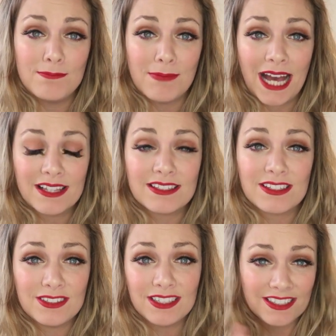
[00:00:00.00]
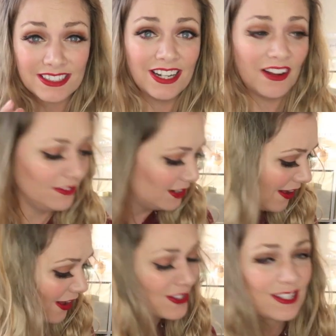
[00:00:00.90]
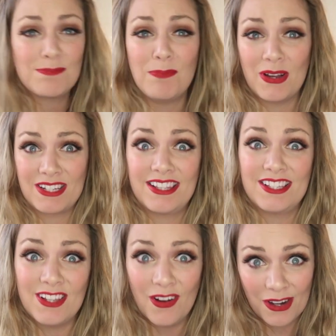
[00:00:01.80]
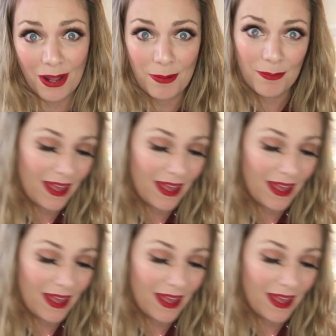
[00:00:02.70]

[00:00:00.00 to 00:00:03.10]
mask to, you know, spice the song up a